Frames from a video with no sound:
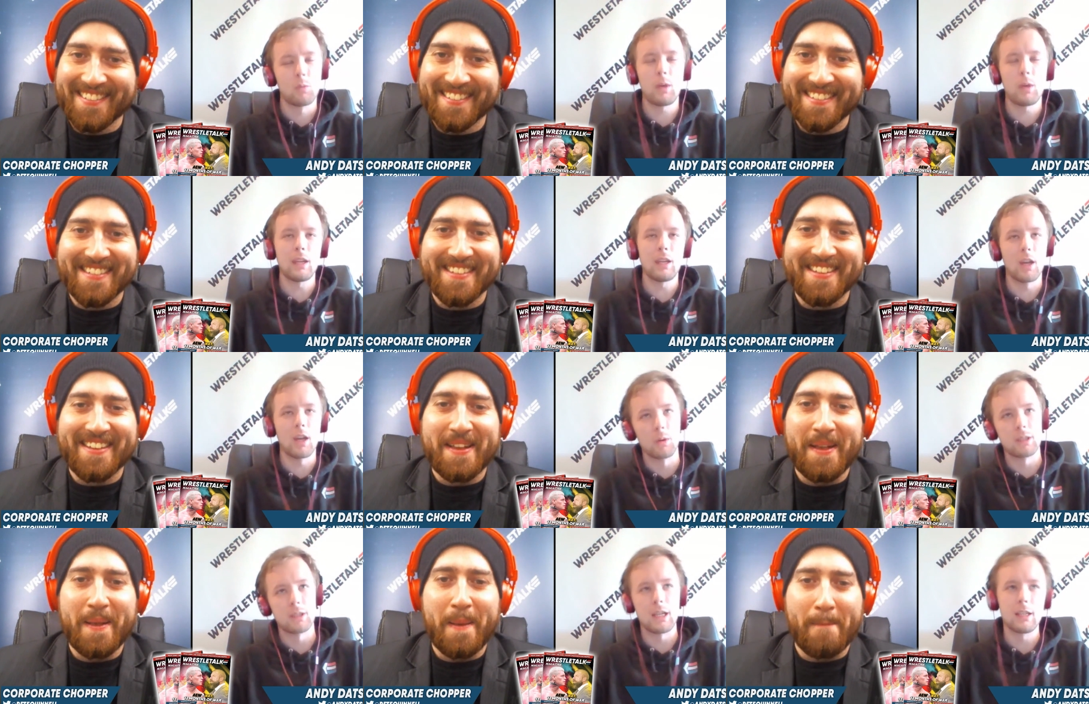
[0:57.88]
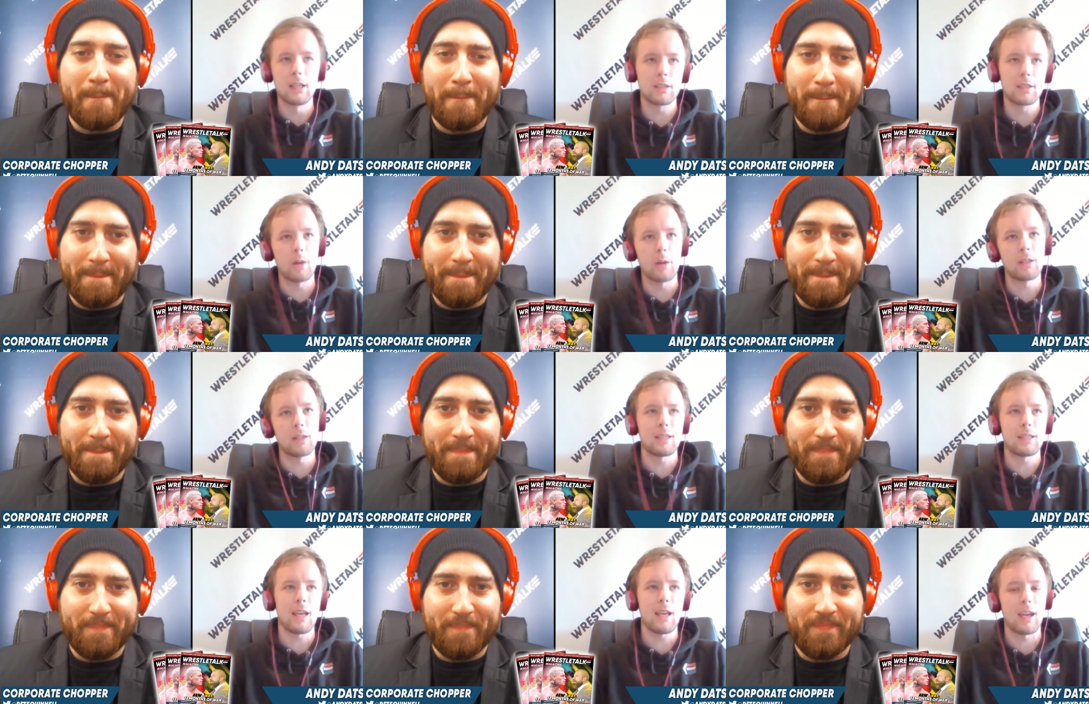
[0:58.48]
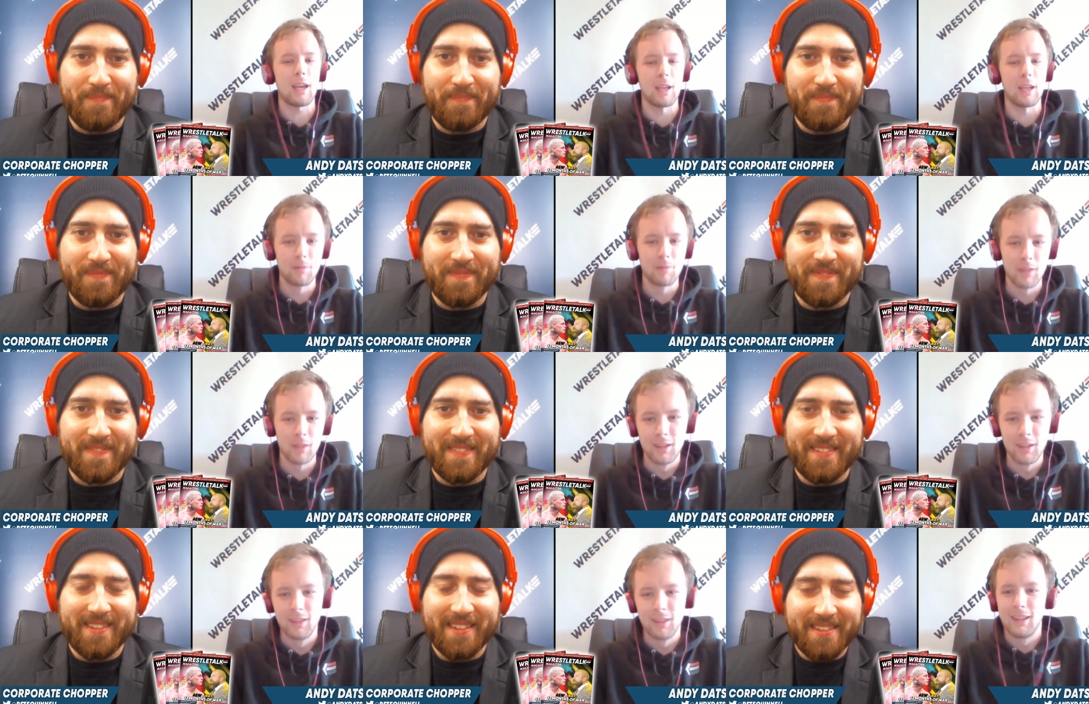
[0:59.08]
Speaker 1: we know what he's going to say.
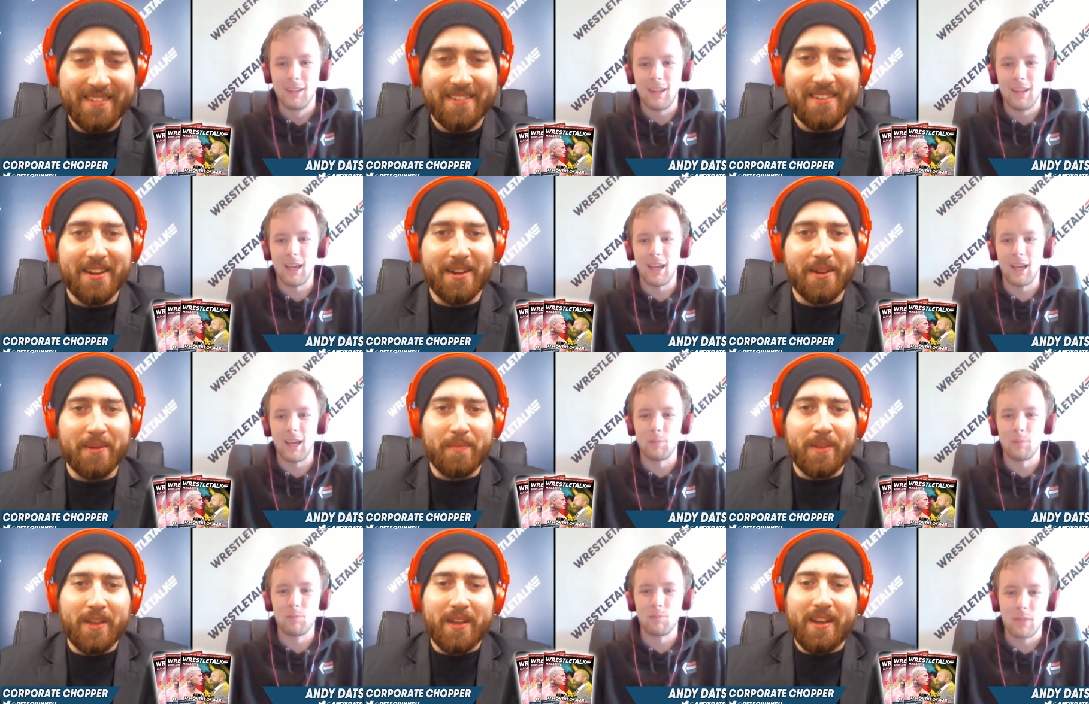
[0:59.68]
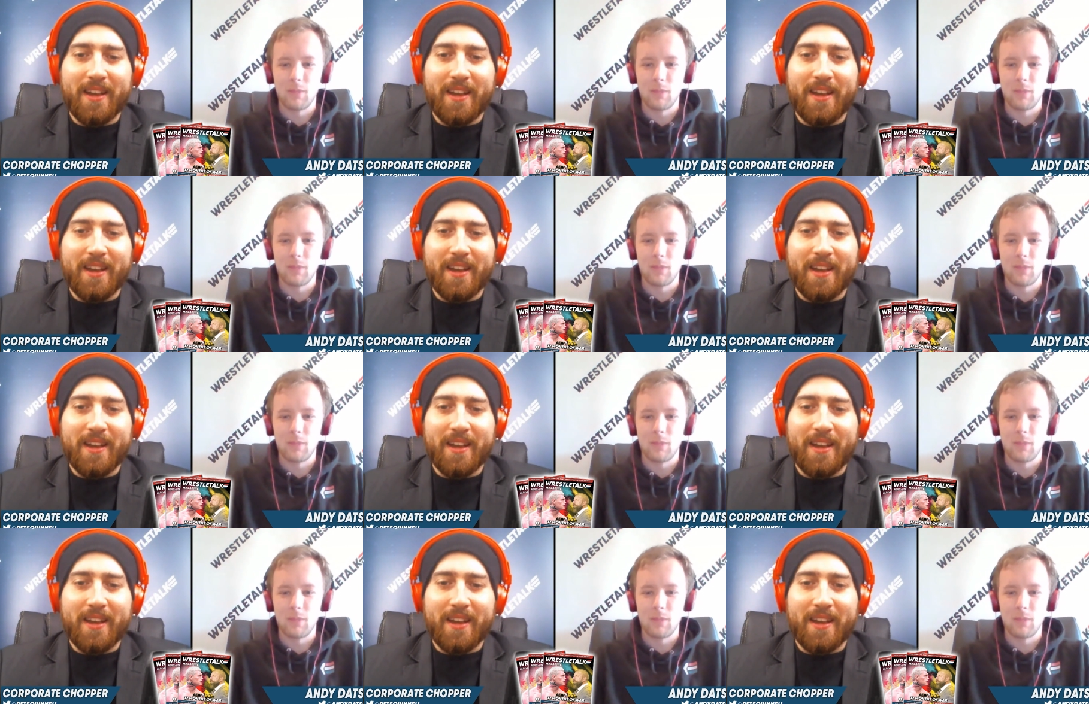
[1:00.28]
Yeah. Um,